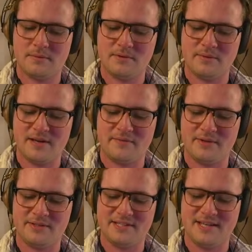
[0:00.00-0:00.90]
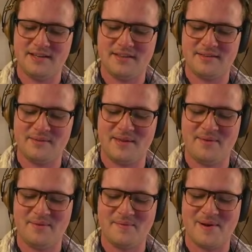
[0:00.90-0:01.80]
we have little teeth?
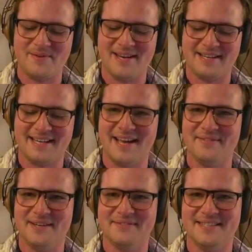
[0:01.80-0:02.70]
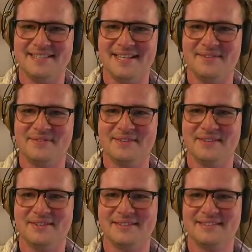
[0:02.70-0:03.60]
We're probably not going to have enough detail for little...